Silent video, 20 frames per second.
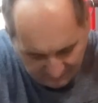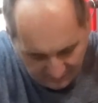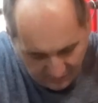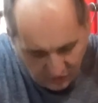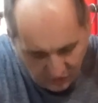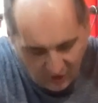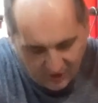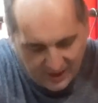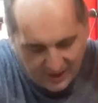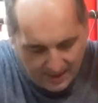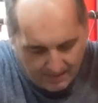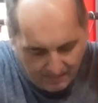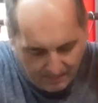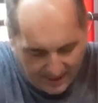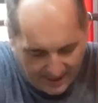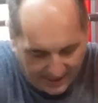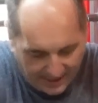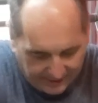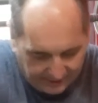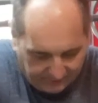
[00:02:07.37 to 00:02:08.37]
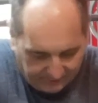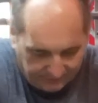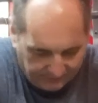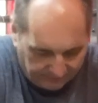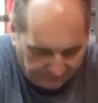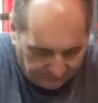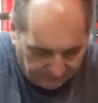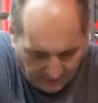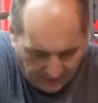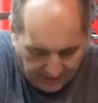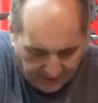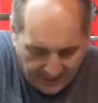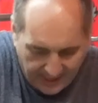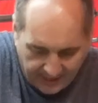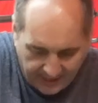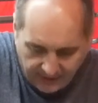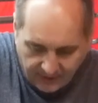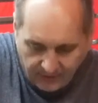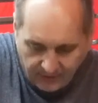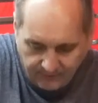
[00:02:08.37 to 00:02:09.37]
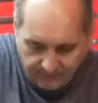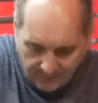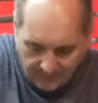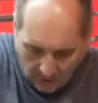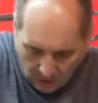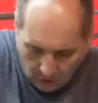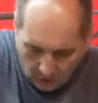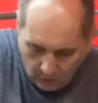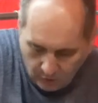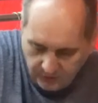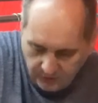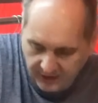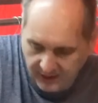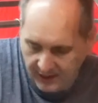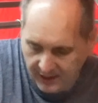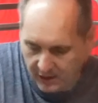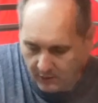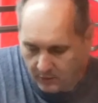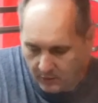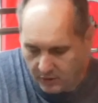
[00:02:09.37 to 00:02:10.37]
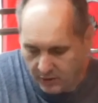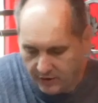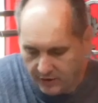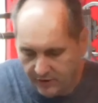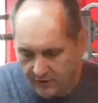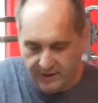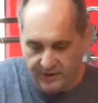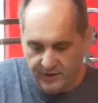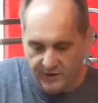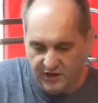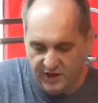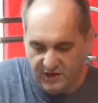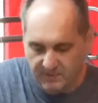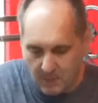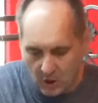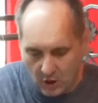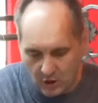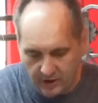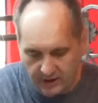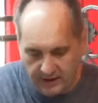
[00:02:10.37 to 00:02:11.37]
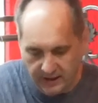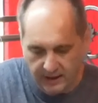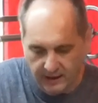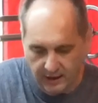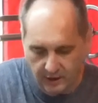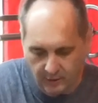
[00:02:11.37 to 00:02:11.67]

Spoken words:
Not that bad. Again, whole year worth of smoking,